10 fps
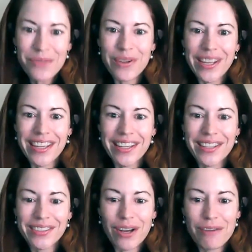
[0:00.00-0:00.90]
We
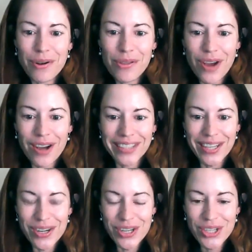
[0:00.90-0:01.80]
love your thought
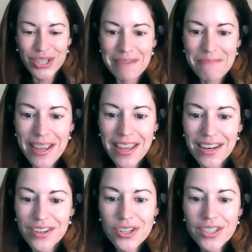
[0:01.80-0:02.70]
leadership
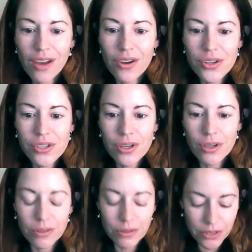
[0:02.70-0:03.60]
and just
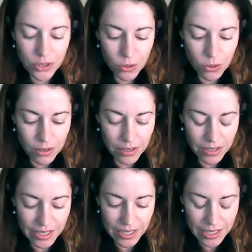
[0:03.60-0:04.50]
also
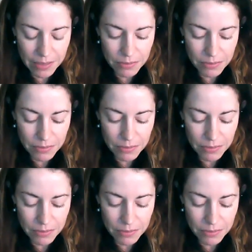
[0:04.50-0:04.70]
your